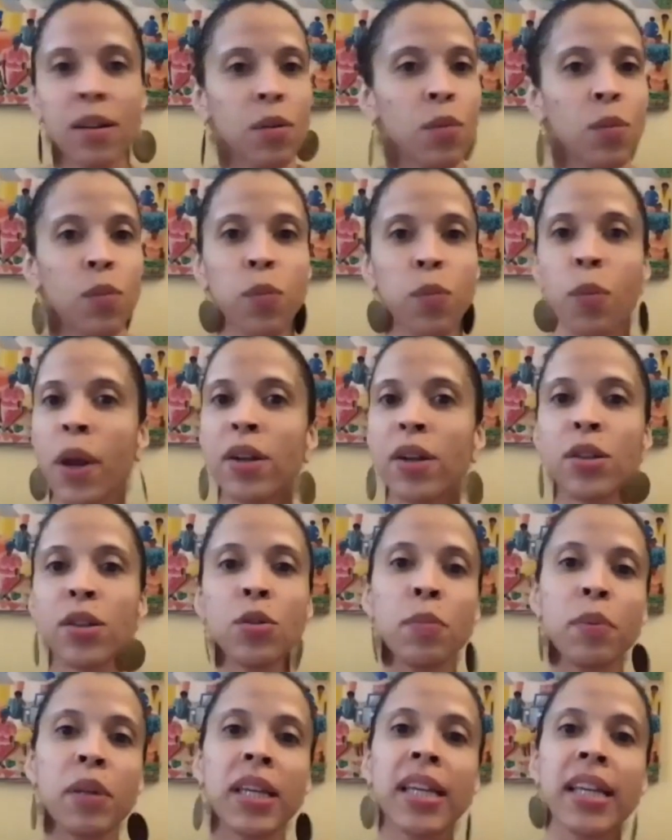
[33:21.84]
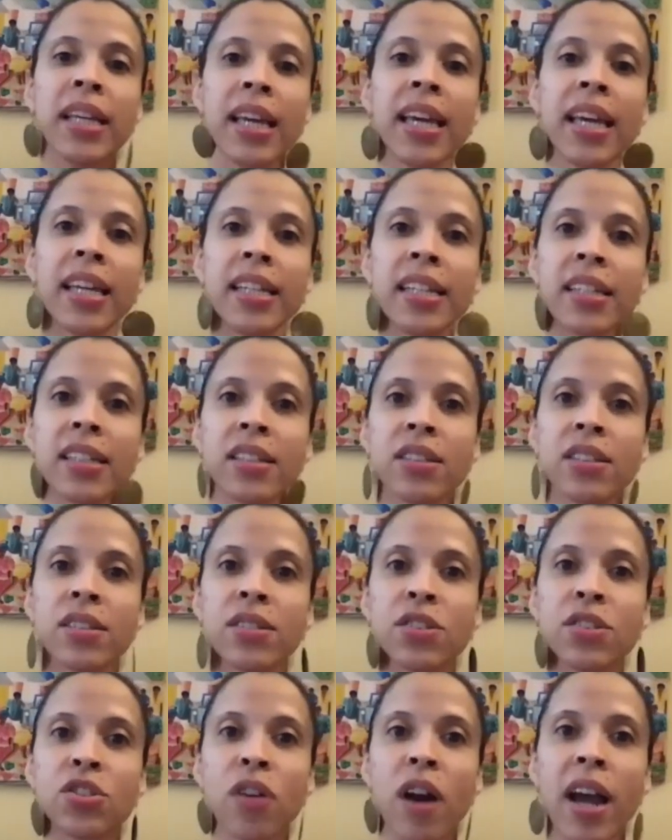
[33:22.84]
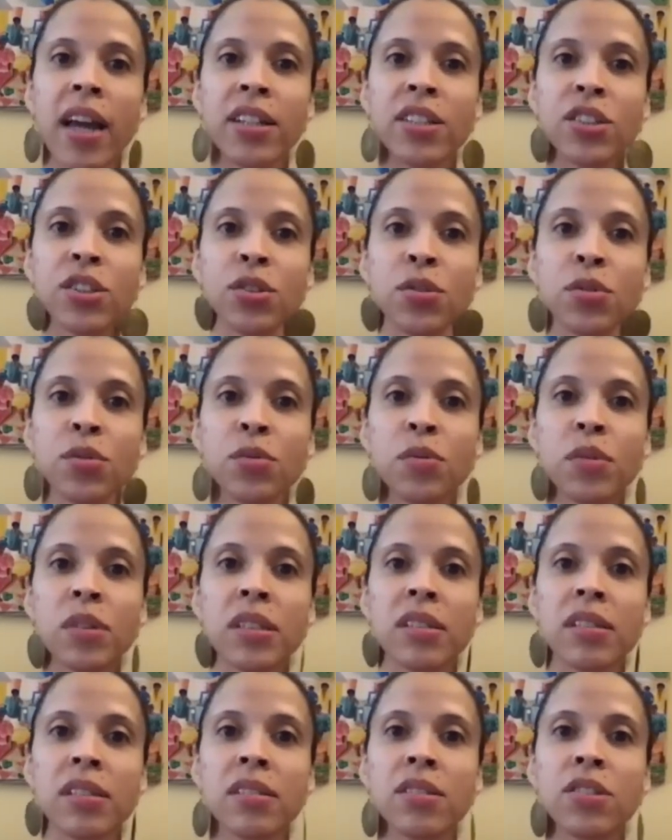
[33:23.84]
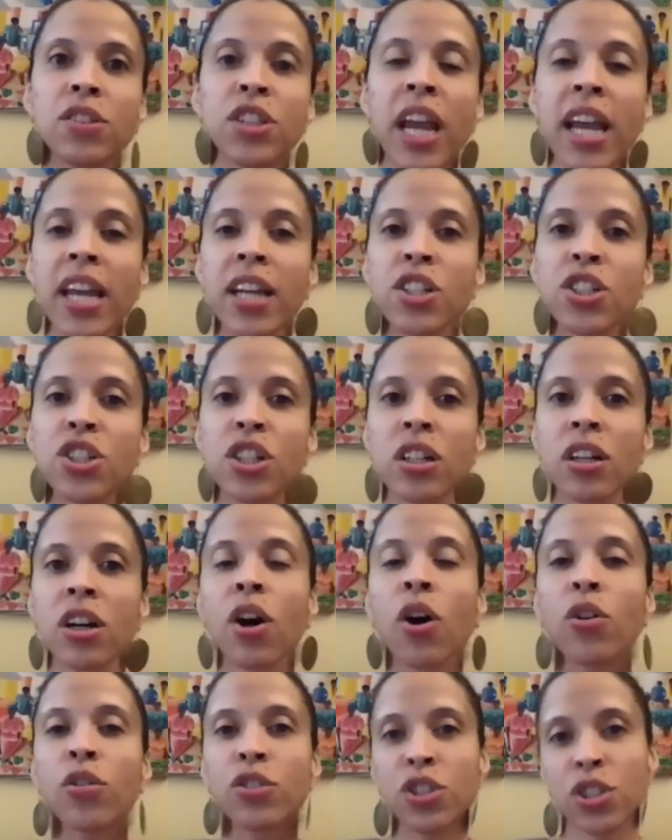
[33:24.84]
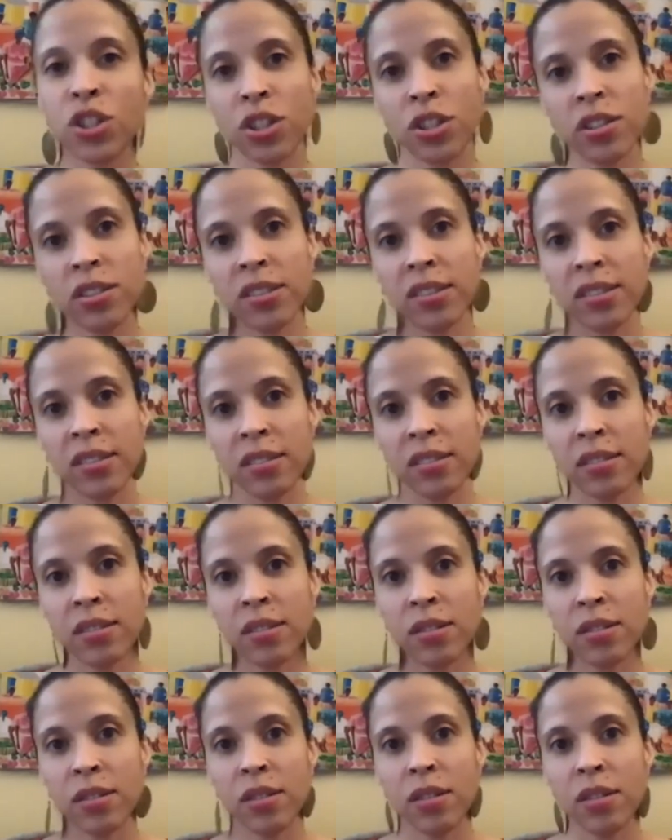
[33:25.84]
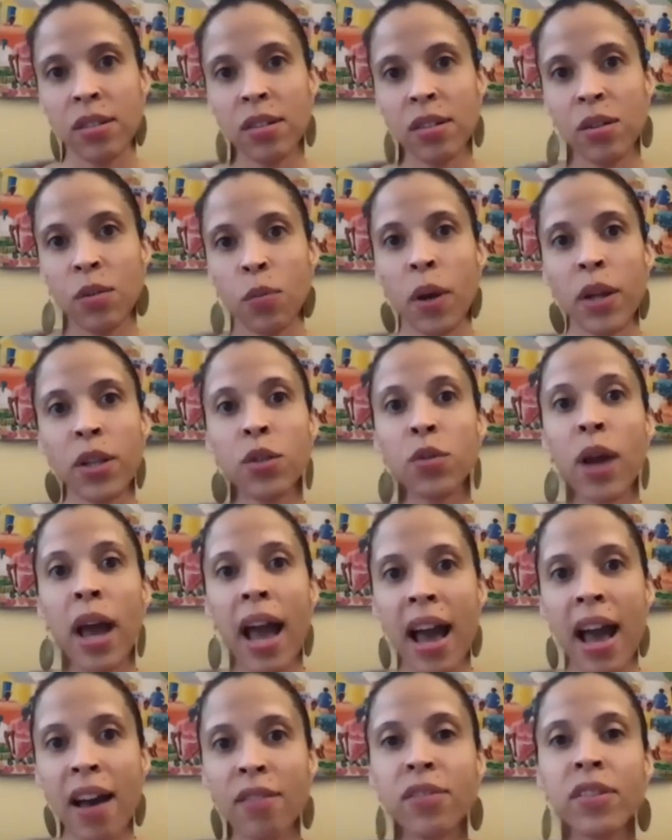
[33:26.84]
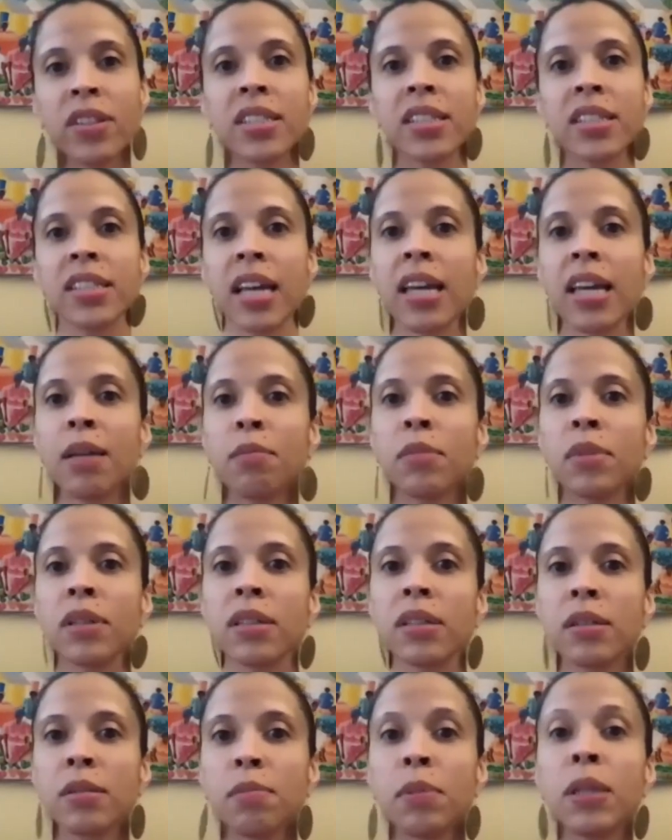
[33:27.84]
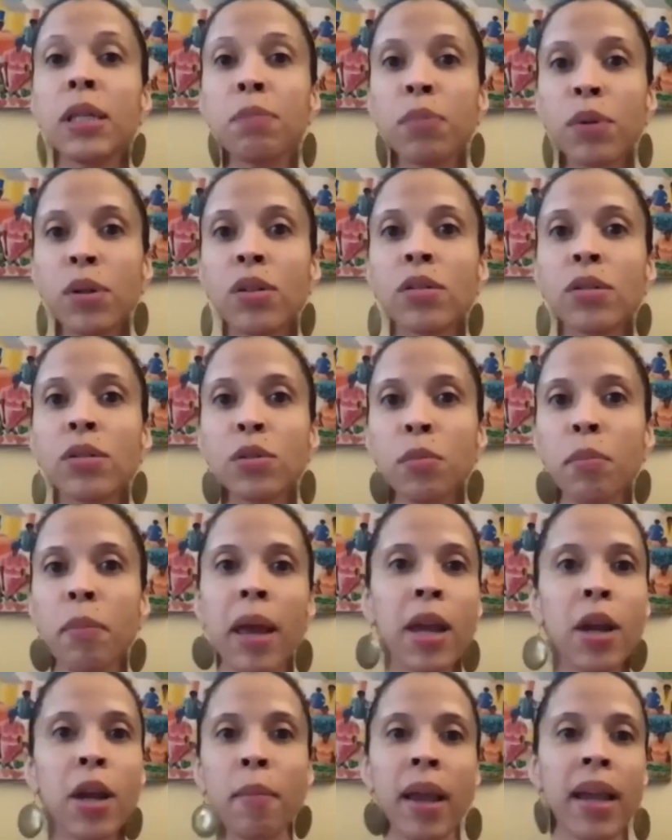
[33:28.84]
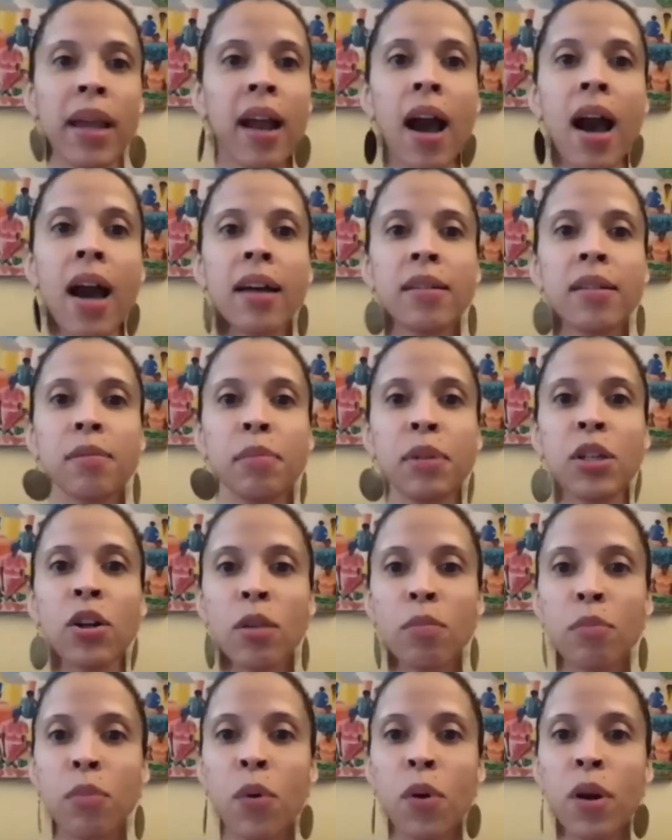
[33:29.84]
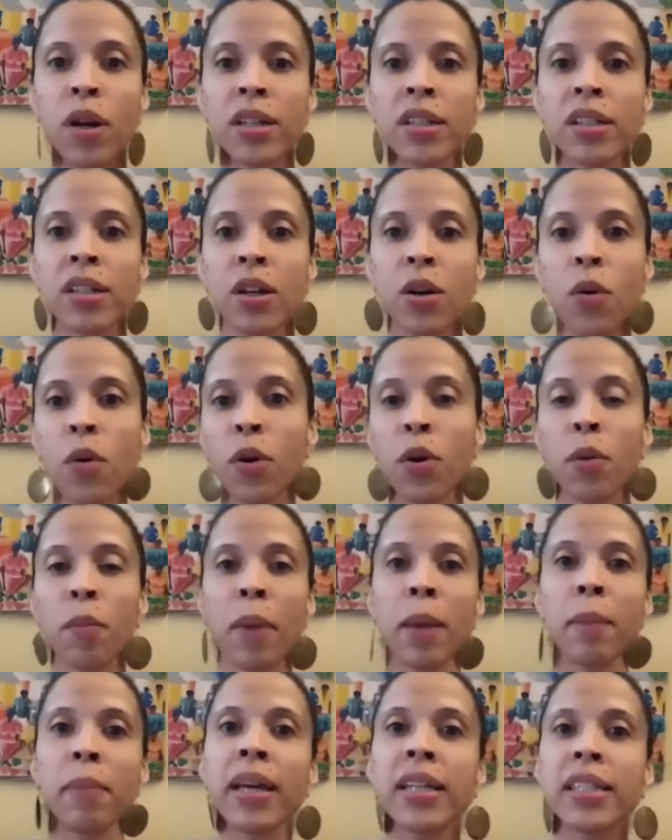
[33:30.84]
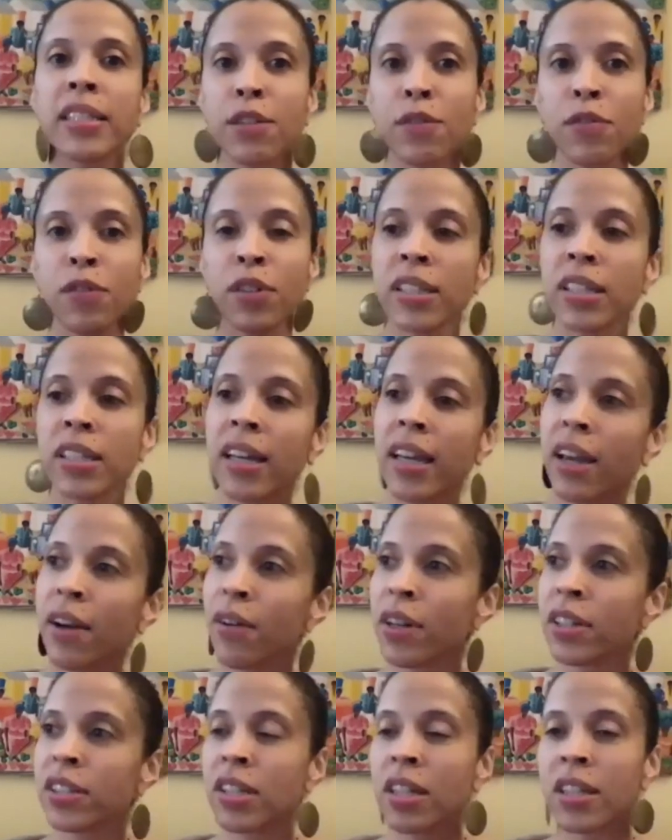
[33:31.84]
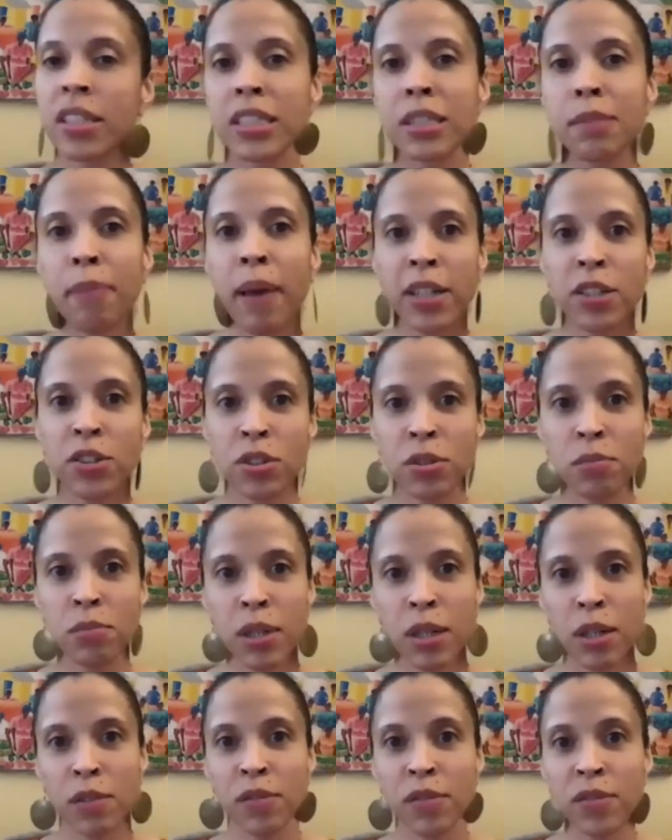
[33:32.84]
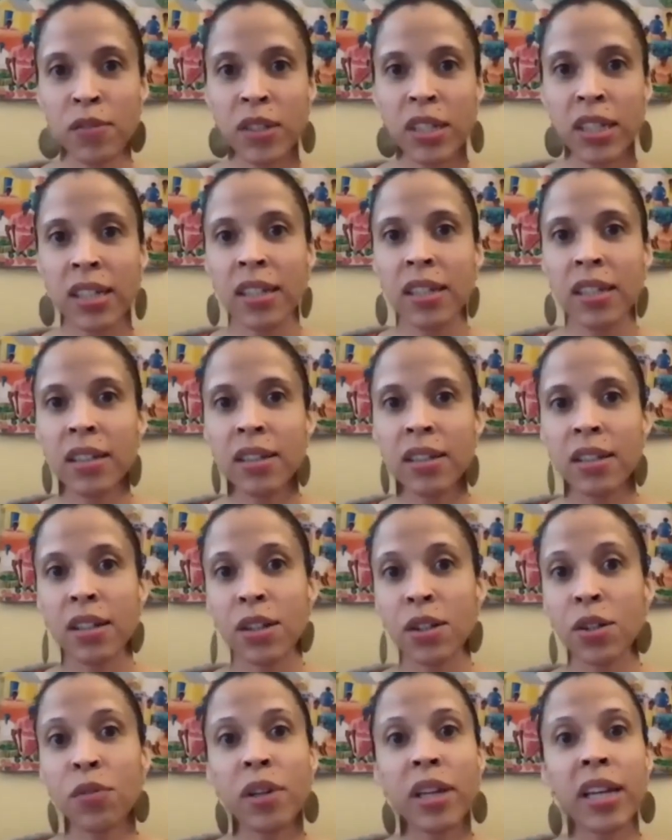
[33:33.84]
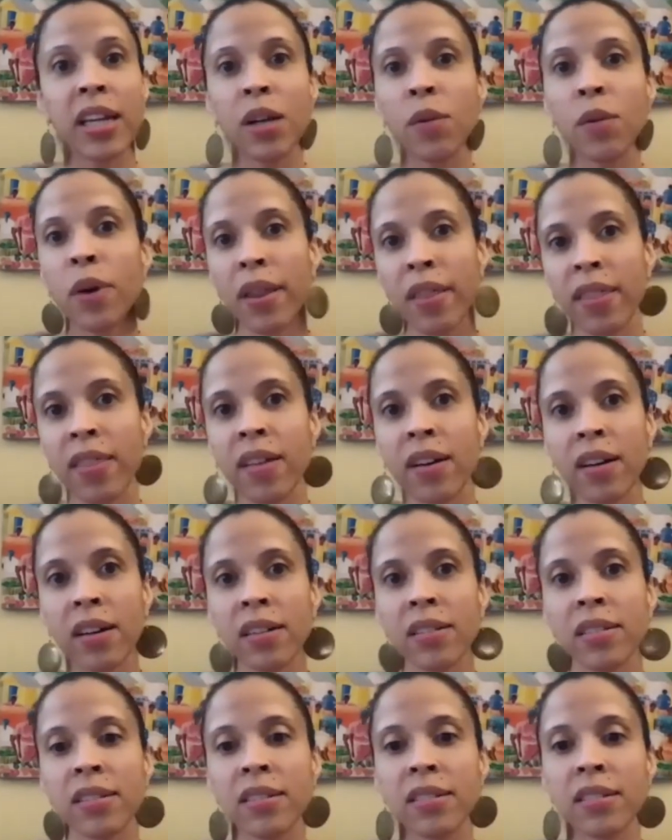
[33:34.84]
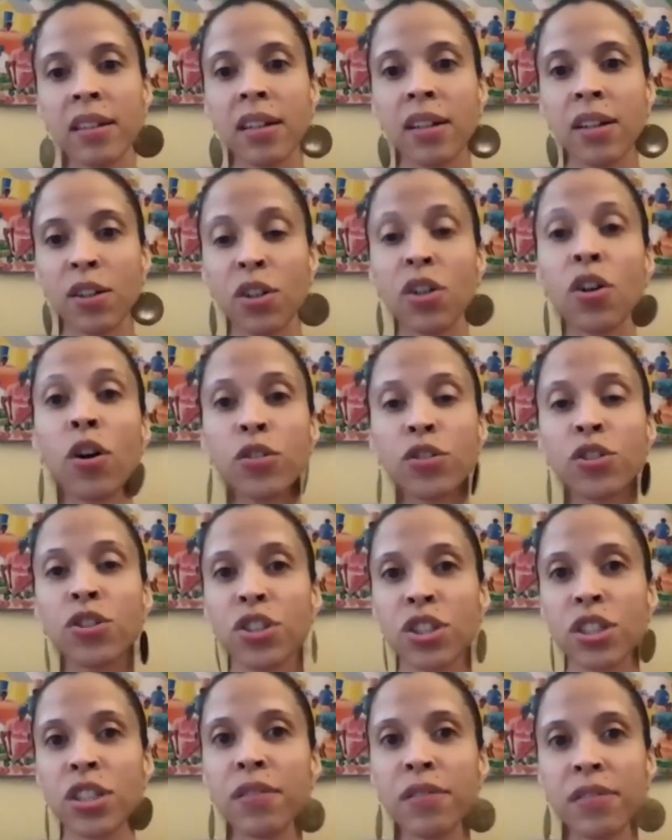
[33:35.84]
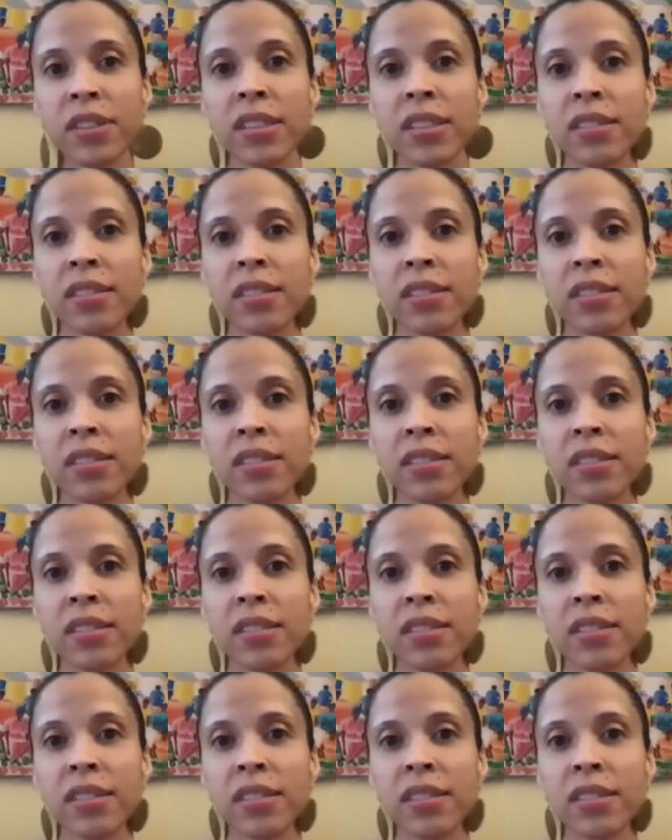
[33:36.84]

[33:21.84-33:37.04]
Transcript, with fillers: Where do you begin trying to change culture when you have the same people who may or may not be on board or who may be at different areas on the spectrum of agreeing with a culture shift?